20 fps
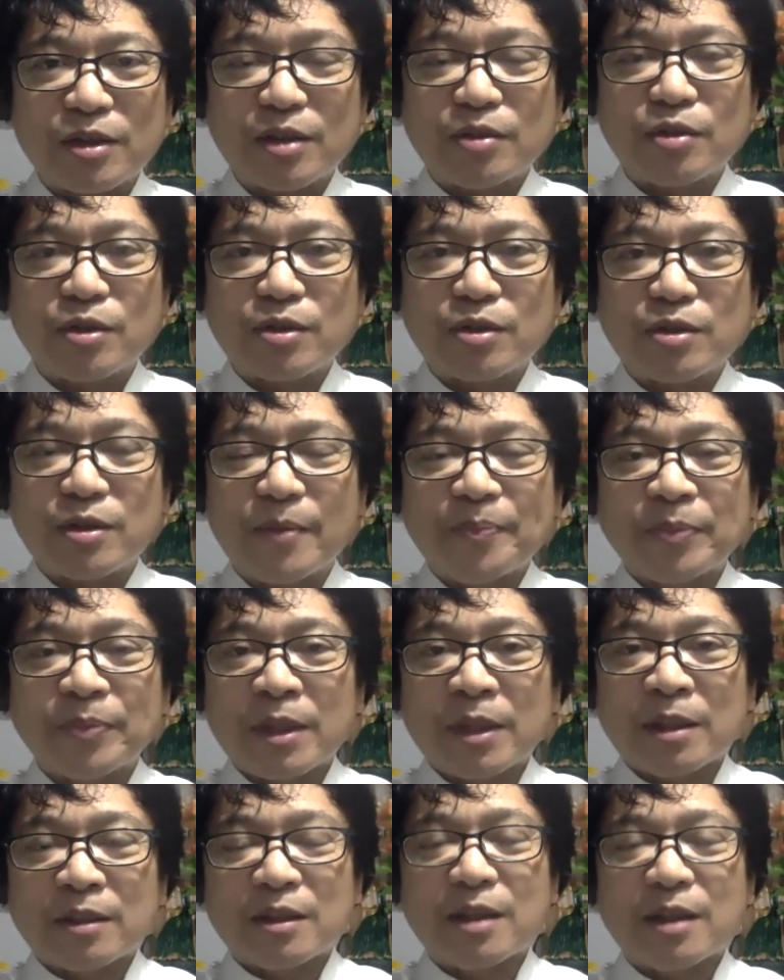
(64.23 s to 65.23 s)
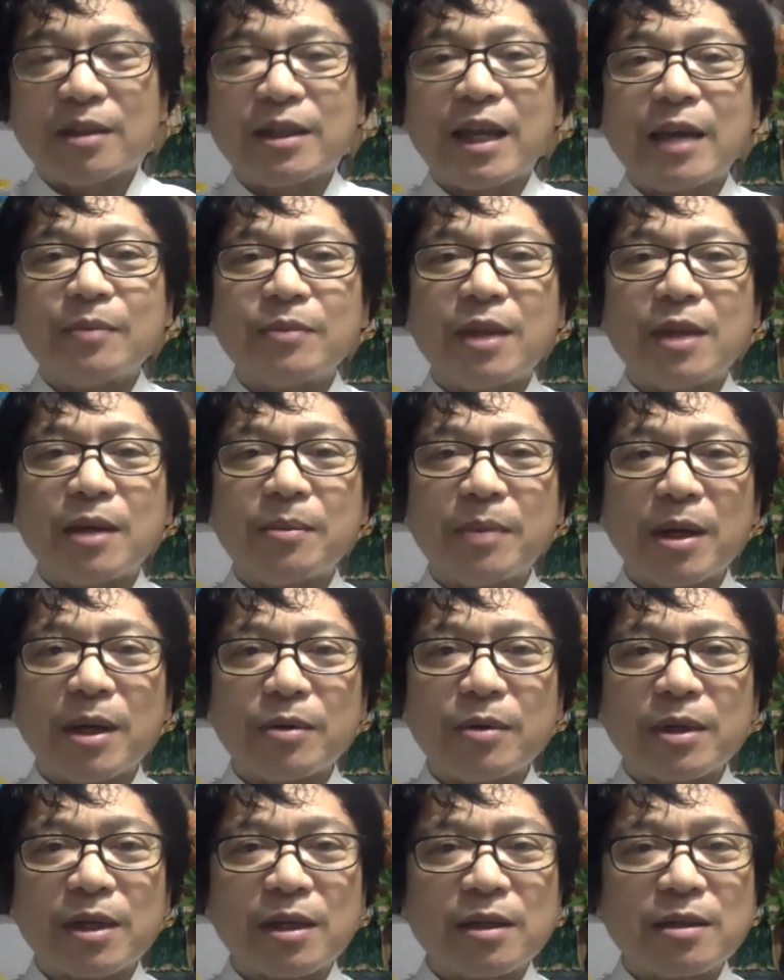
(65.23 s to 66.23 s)
judges. Then came the
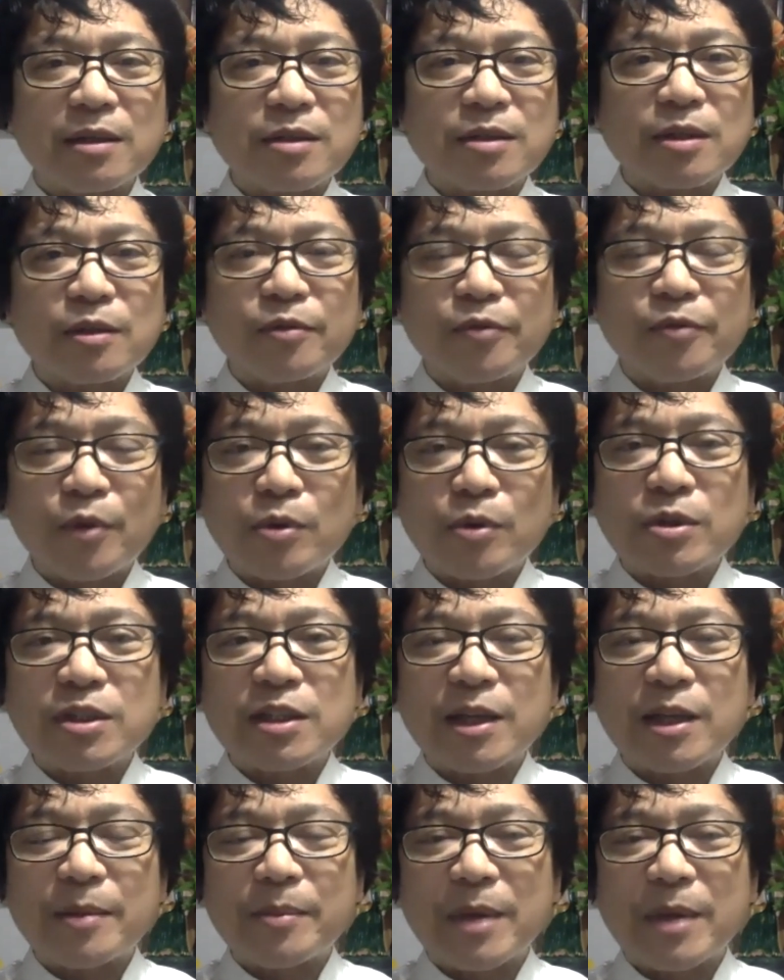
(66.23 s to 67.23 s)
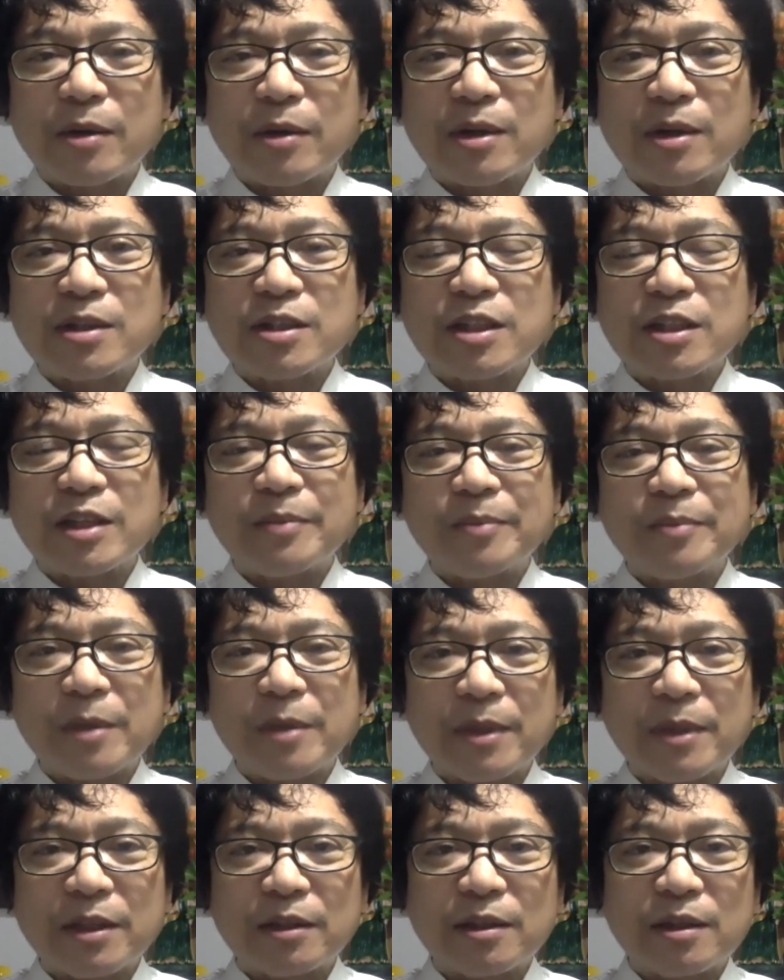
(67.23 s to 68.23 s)
Americans, and of course the Americans
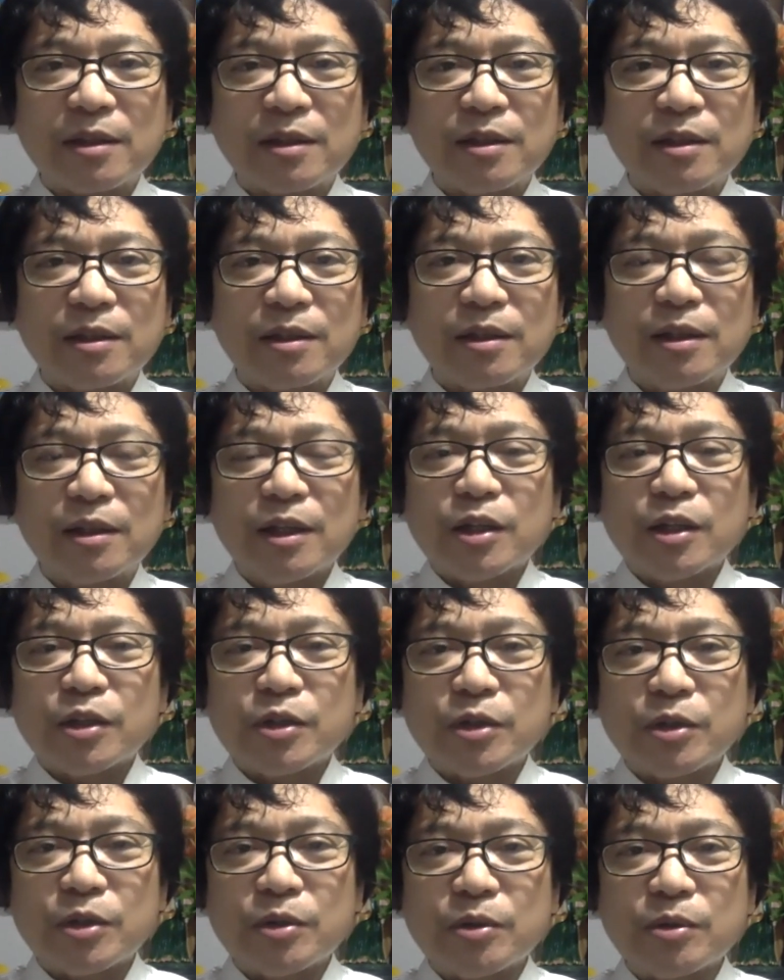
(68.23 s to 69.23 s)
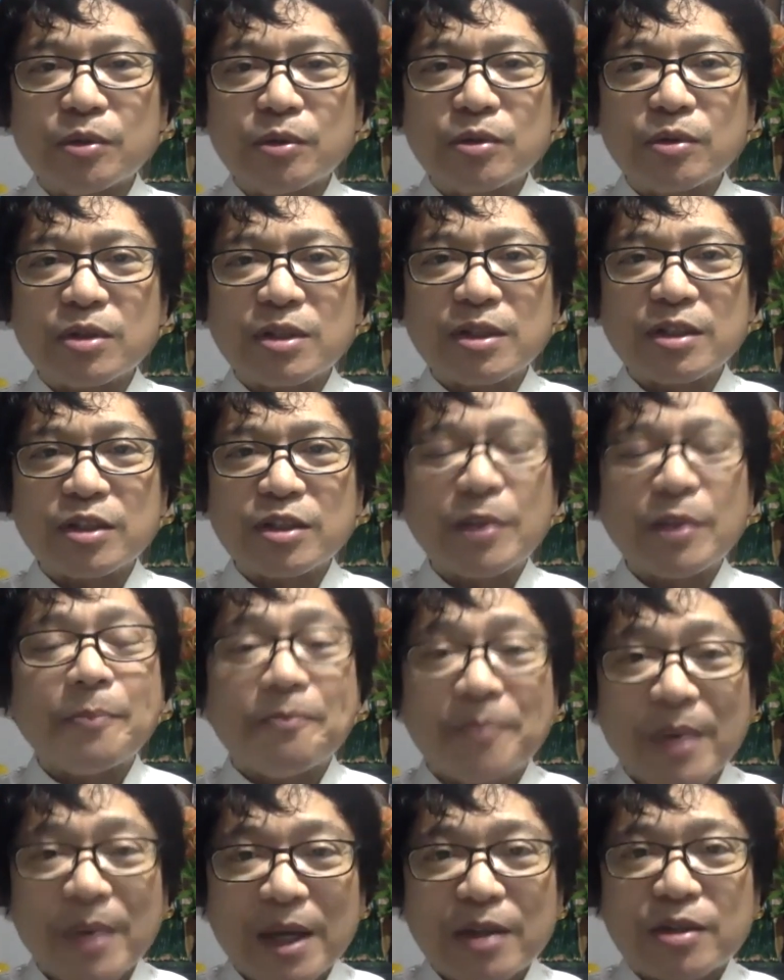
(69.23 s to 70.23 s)
implemented a new system
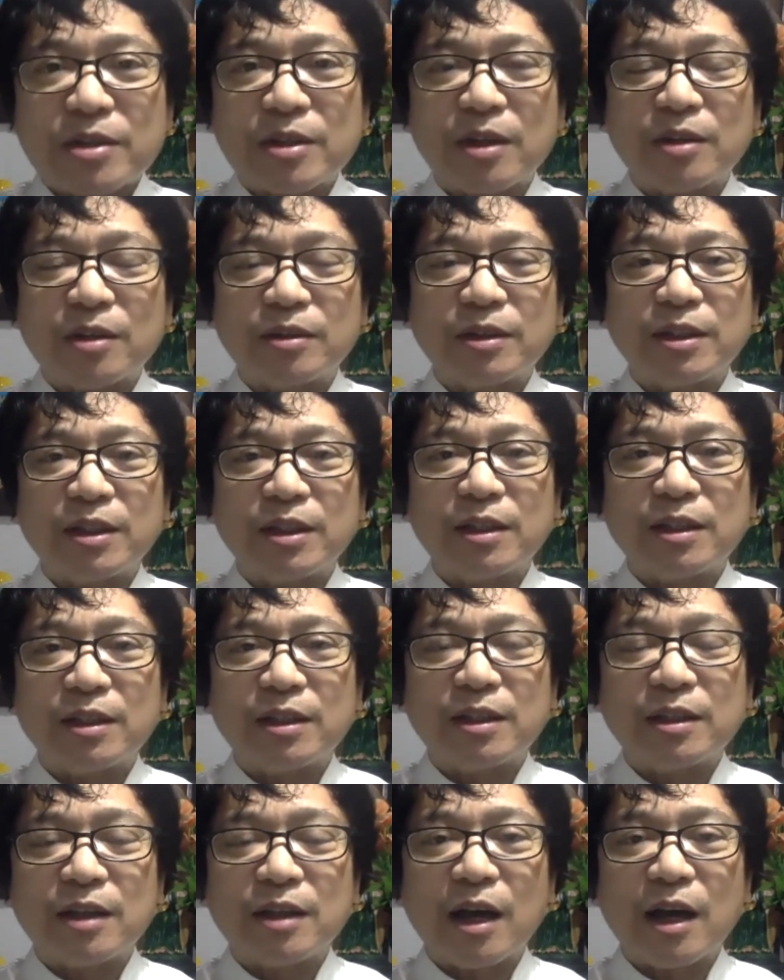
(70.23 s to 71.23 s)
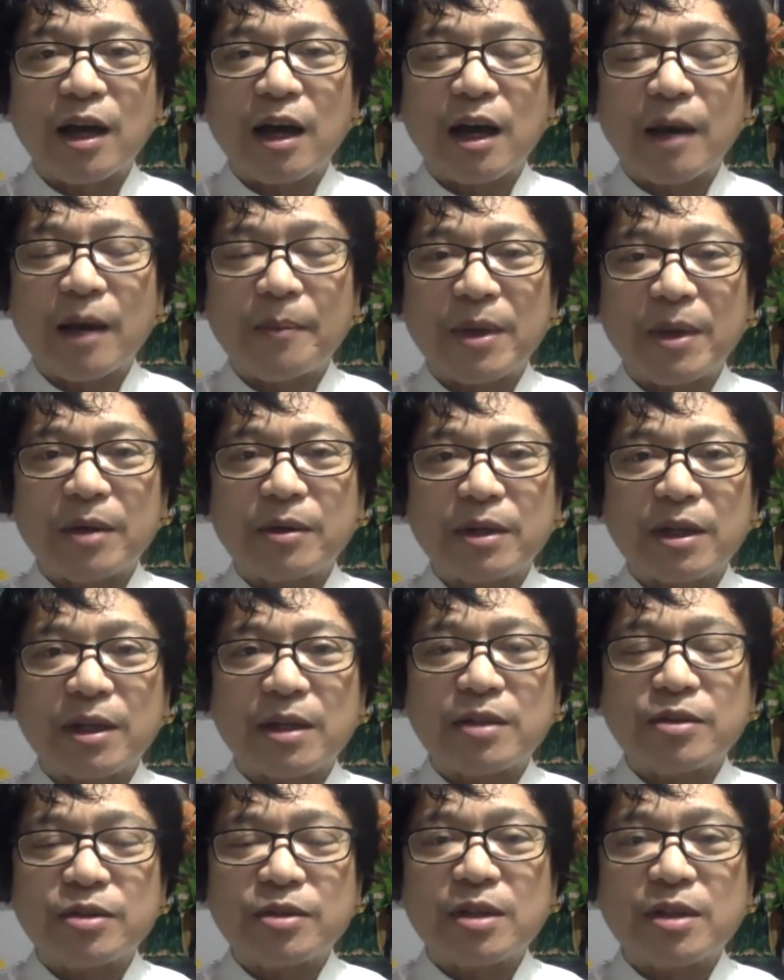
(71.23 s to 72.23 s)
based on the
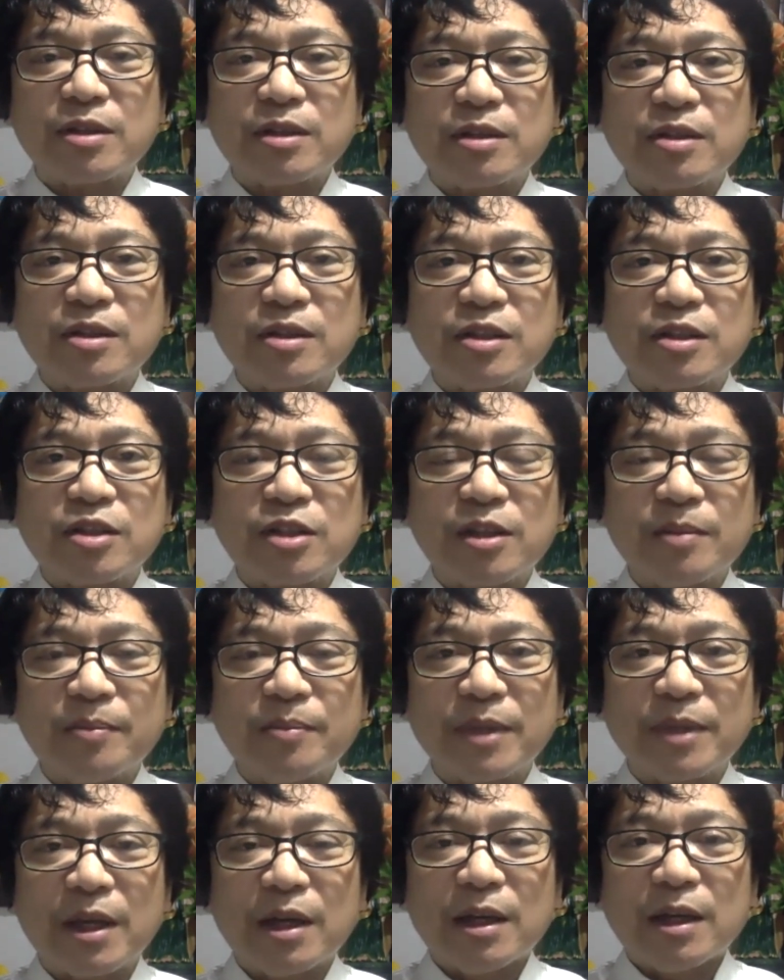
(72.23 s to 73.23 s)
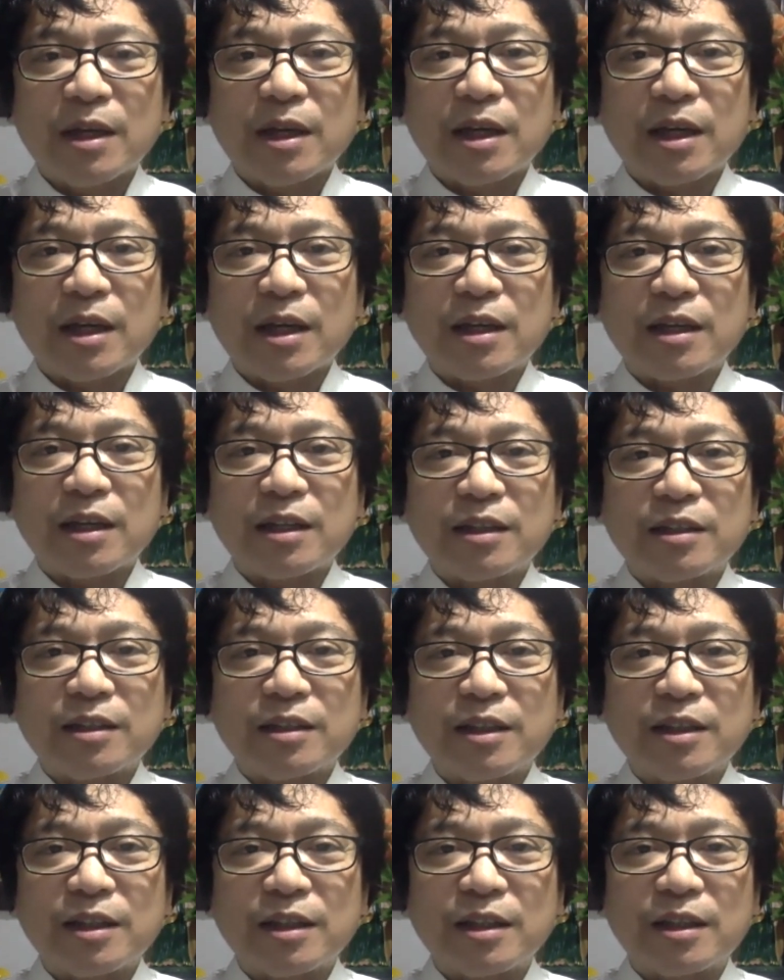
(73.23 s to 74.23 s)
American justice system. And